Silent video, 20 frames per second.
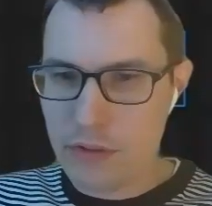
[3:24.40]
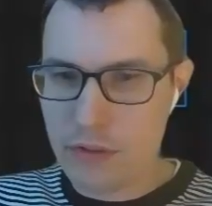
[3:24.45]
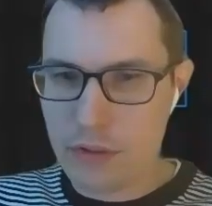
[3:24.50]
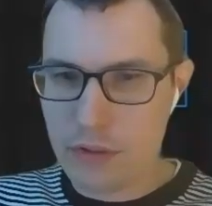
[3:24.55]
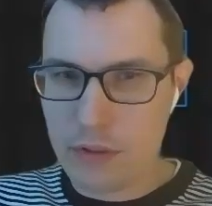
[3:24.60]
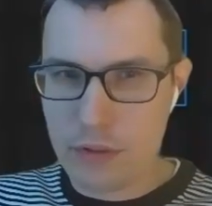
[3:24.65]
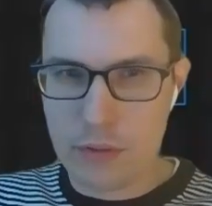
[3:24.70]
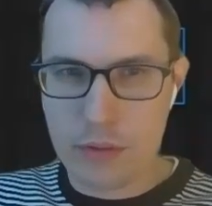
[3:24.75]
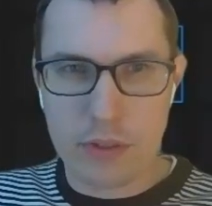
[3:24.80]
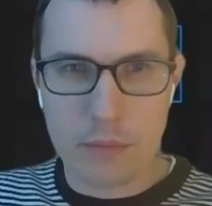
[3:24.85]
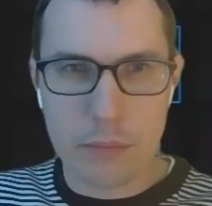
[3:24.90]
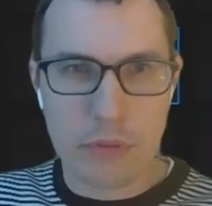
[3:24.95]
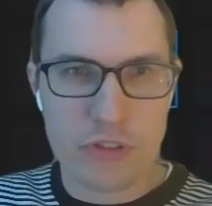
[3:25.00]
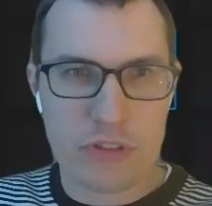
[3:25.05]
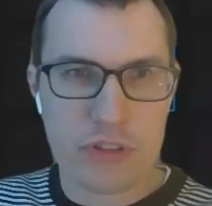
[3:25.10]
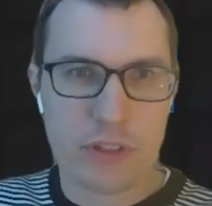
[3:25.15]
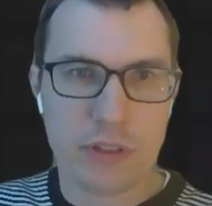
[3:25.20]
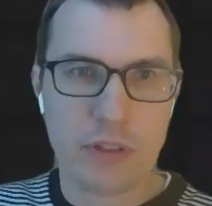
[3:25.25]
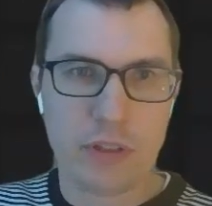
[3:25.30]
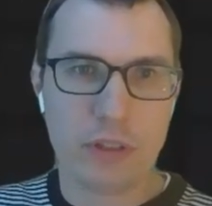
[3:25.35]
So in the
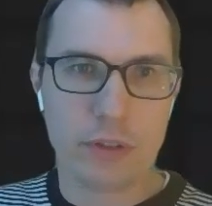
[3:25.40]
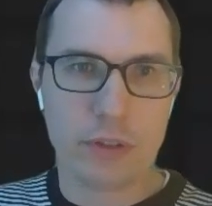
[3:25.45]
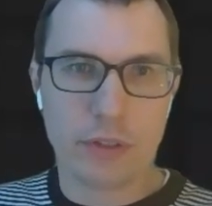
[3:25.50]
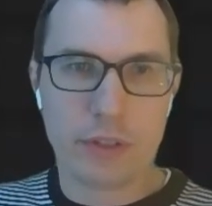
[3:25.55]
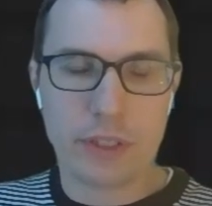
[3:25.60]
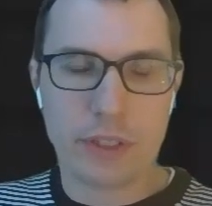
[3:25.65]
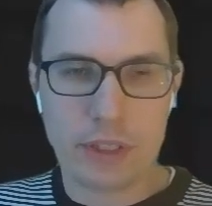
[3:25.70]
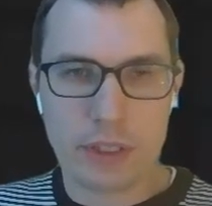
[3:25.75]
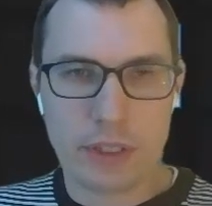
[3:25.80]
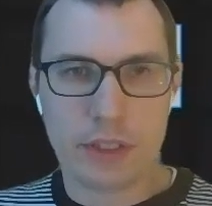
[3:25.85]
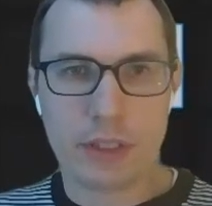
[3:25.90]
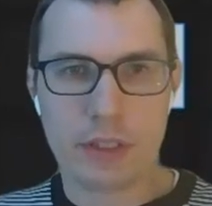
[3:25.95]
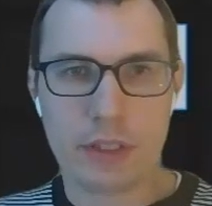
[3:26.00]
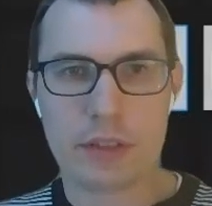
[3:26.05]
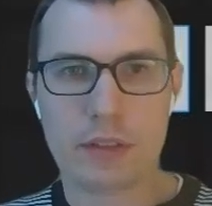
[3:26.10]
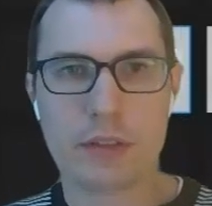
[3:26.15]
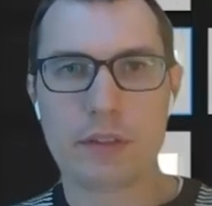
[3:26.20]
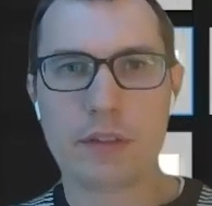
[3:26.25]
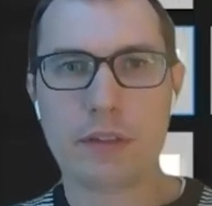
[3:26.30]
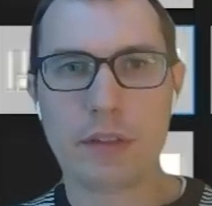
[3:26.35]
machine learning
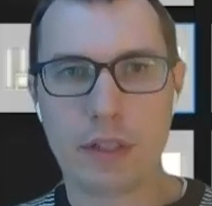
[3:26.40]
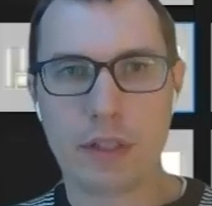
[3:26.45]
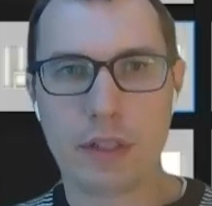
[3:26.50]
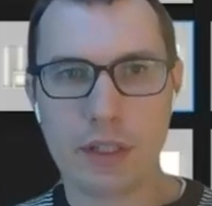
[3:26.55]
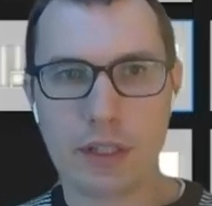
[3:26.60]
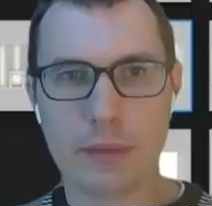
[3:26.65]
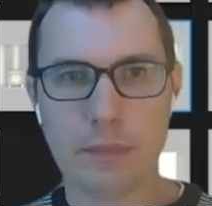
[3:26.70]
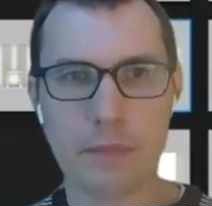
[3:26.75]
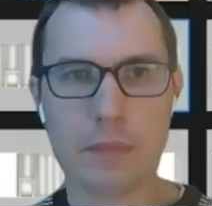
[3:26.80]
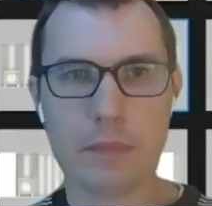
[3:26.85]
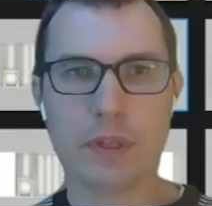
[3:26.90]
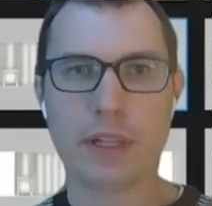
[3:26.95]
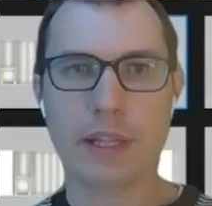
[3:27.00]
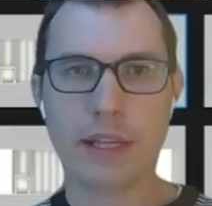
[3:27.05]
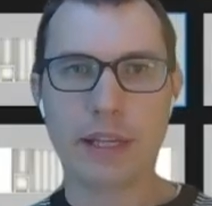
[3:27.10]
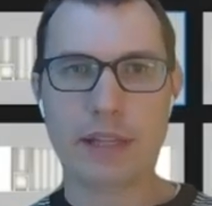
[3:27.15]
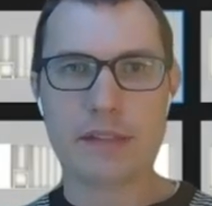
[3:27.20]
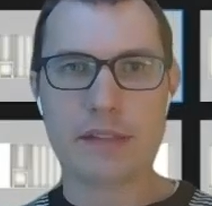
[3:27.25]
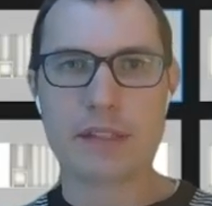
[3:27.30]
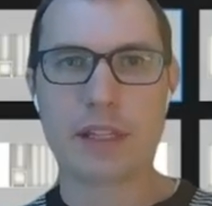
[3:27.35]

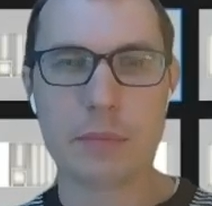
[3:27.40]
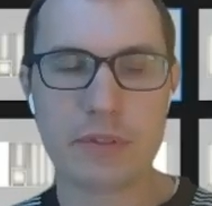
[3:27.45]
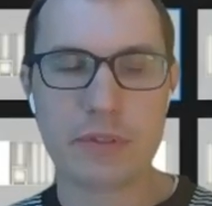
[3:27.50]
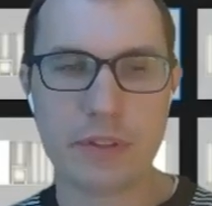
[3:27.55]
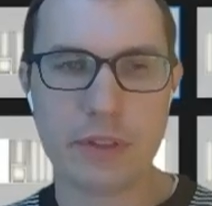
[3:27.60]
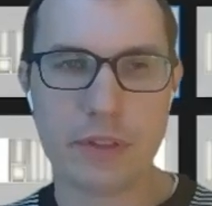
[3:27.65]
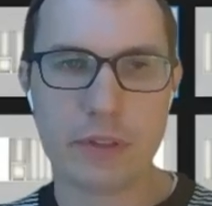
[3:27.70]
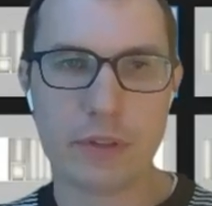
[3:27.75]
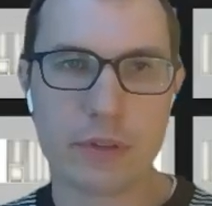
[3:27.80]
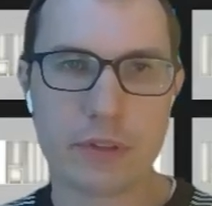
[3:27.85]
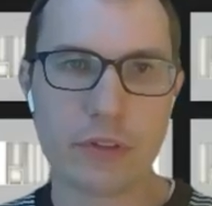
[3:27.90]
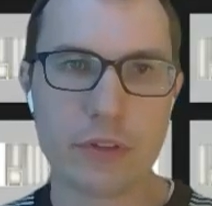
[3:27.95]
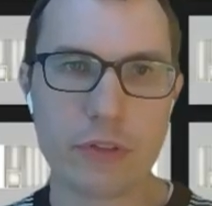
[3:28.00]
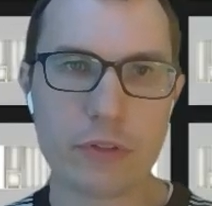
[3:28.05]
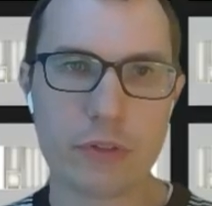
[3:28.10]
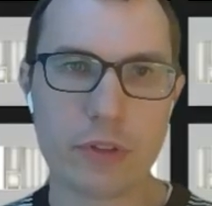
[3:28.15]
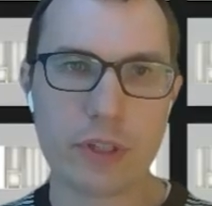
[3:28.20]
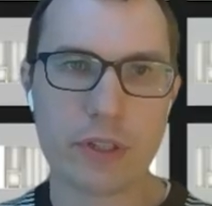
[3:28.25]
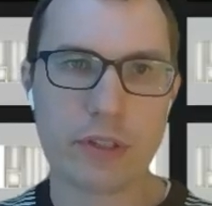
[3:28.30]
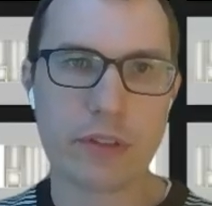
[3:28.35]
landscapes that you
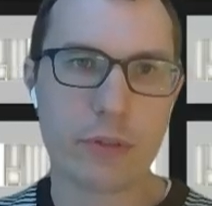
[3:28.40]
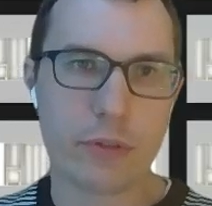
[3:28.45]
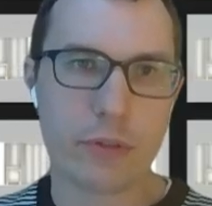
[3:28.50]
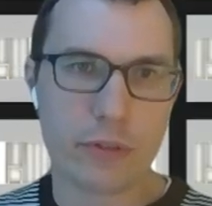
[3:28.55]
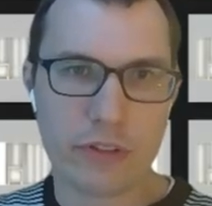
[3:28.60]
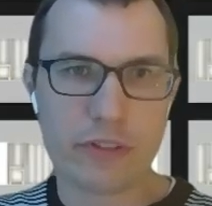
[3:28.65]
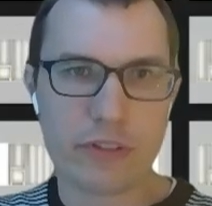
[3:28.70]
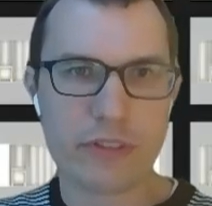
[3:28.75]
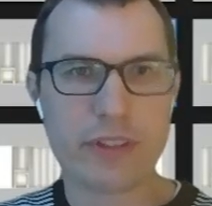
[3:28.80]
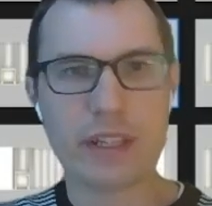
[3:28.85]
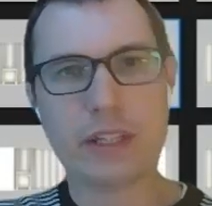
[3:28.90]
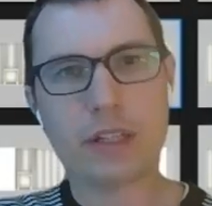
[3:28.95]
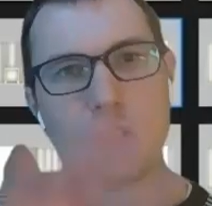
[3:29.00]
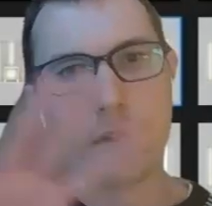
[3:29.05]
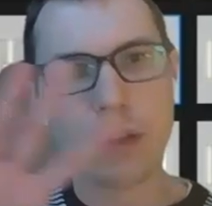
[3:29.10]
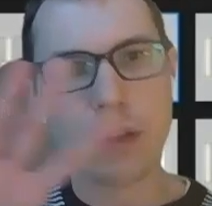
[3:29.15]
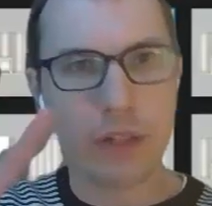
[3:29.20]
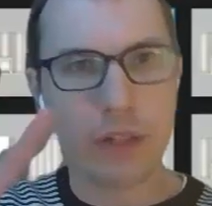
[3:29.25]
construct, there's this thing called